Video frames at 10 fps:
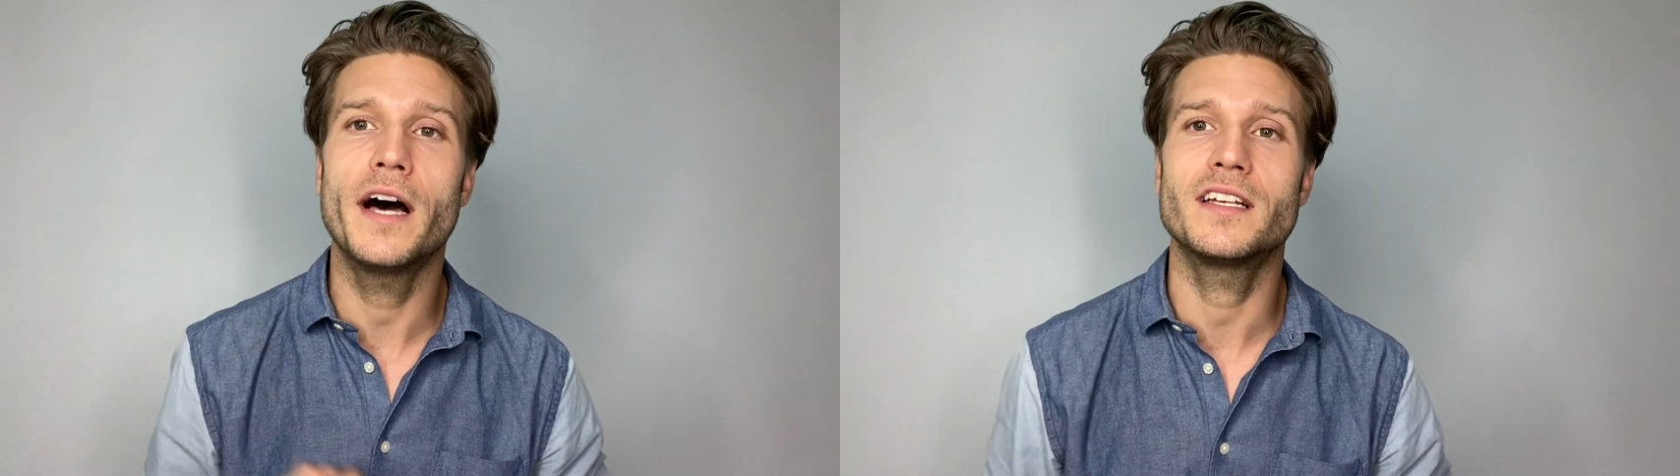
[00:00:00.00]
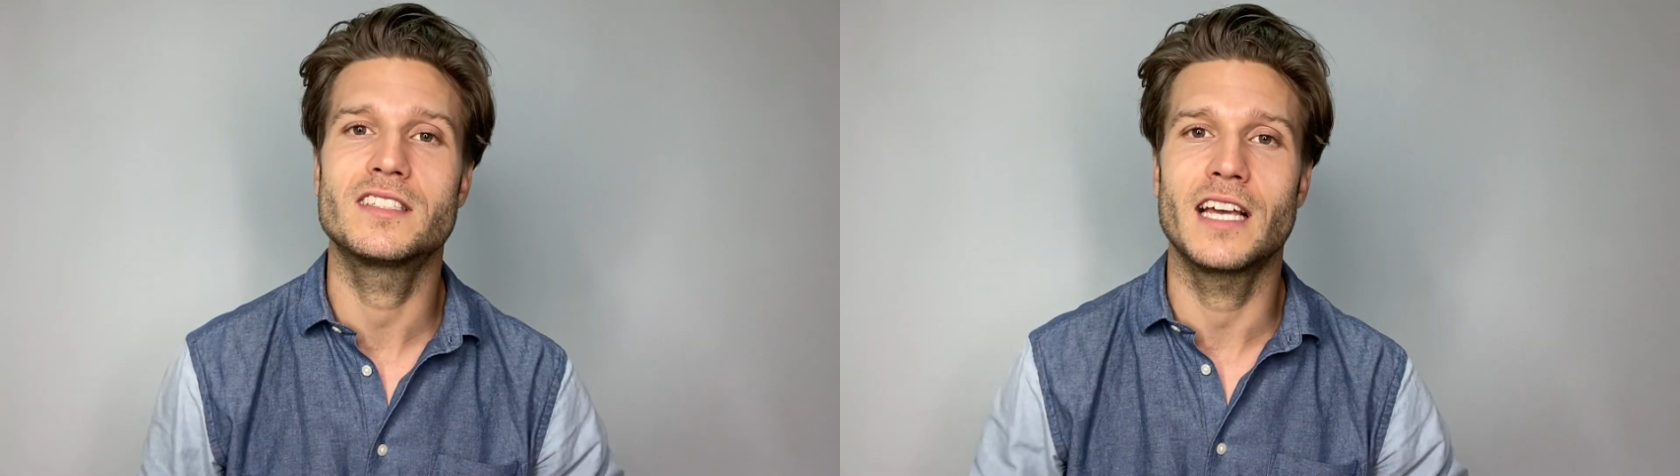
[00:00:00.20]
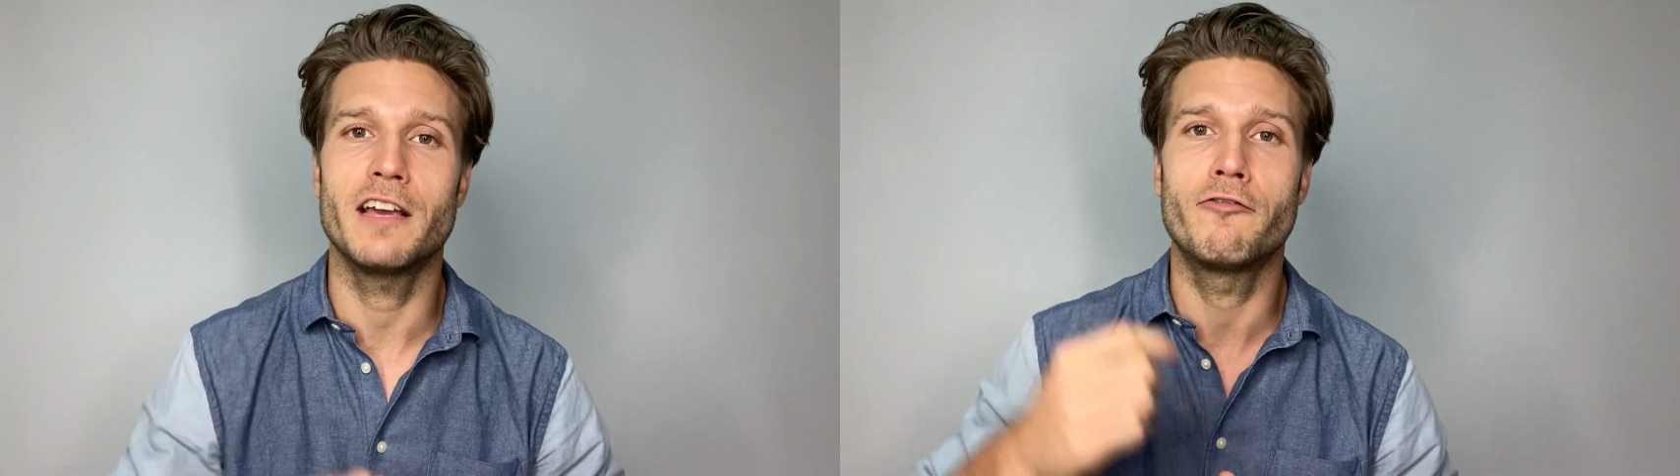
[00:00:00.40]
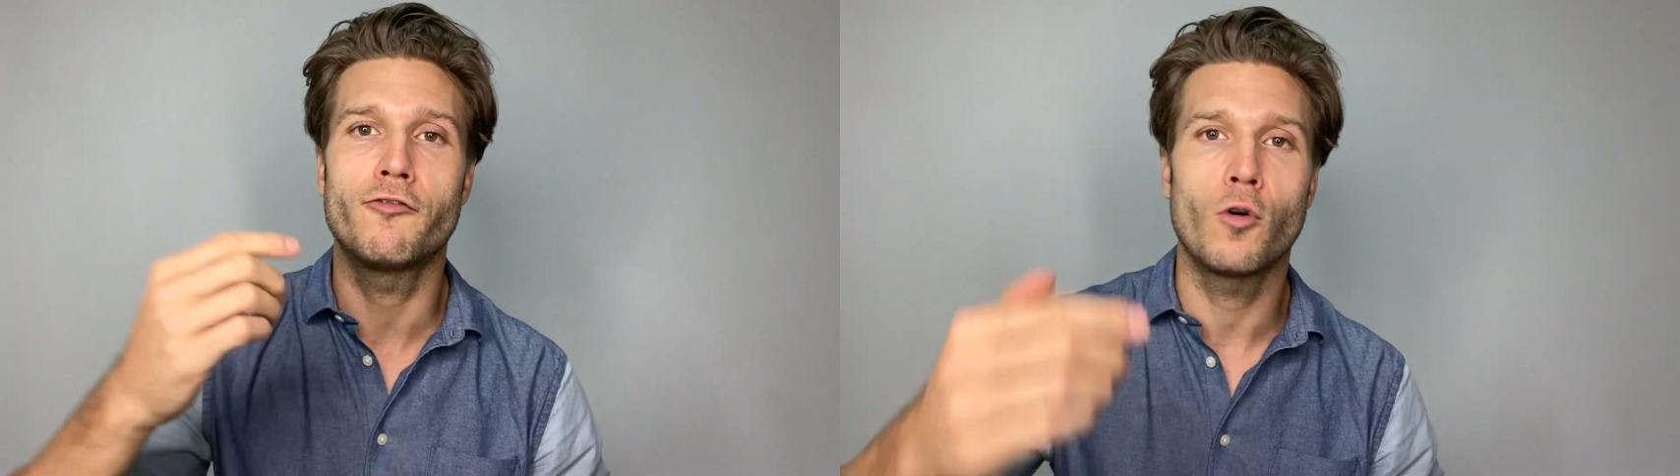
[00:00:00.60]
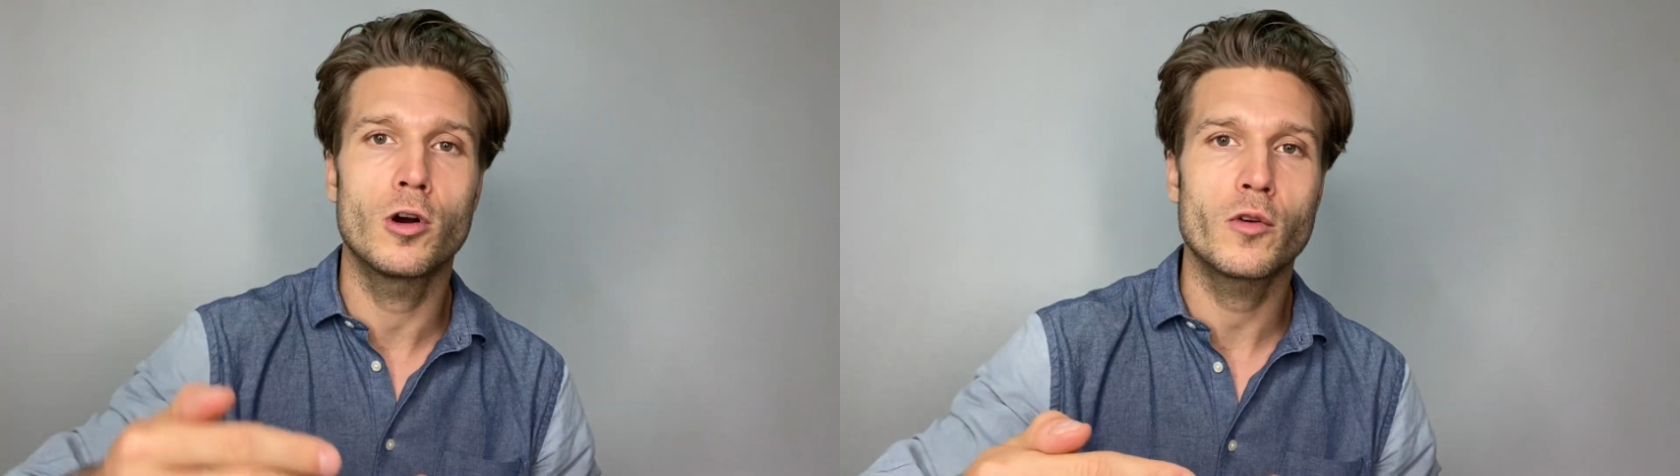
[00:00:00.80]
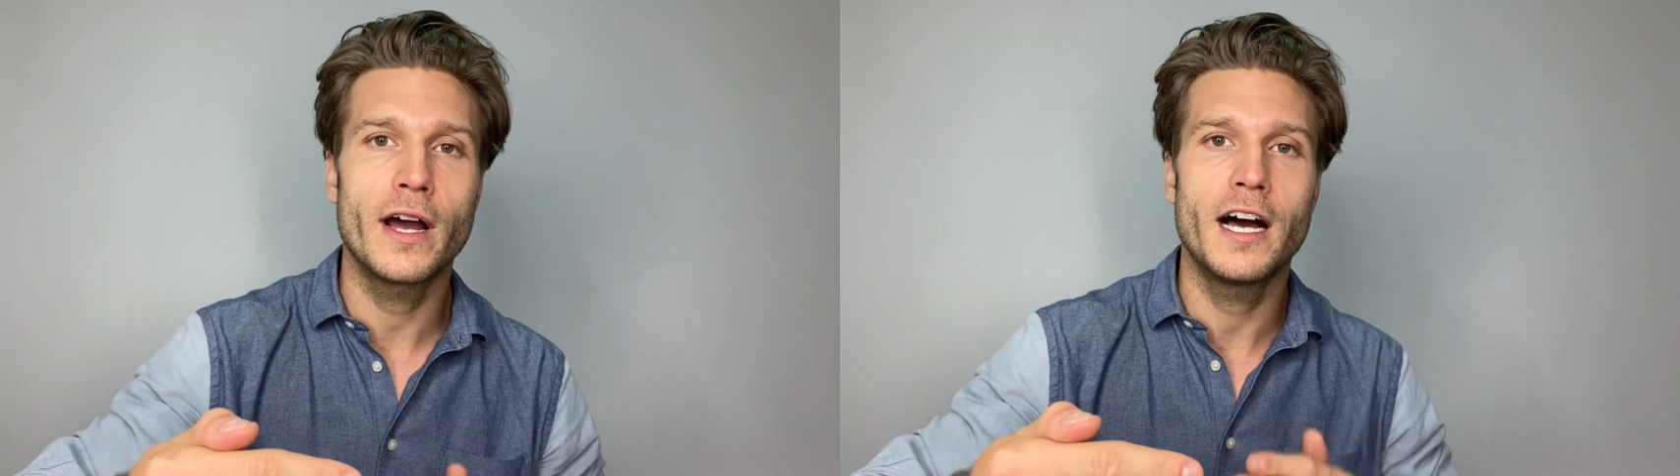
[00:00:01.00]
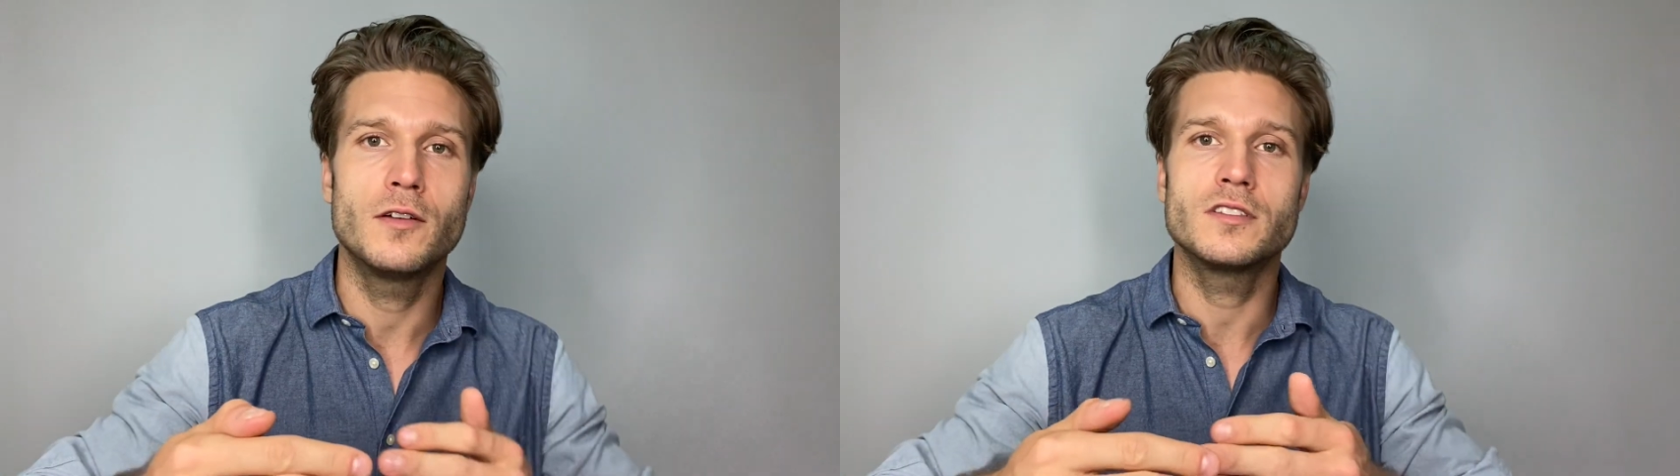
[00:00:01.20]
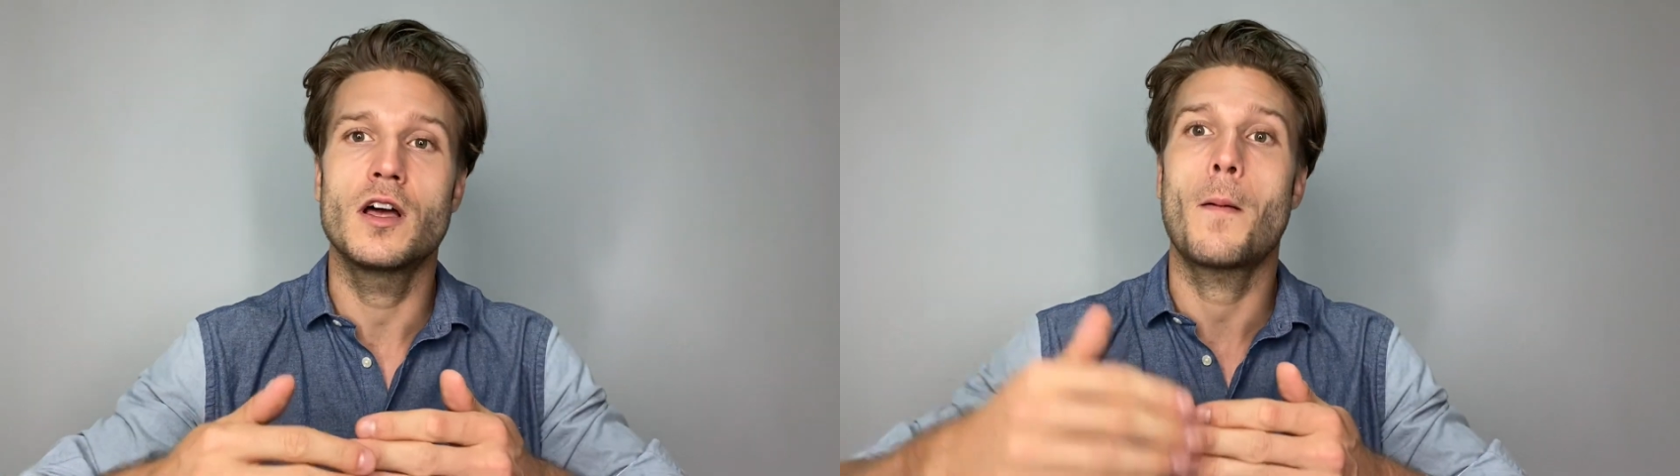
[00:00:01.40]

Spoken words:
to say foreground,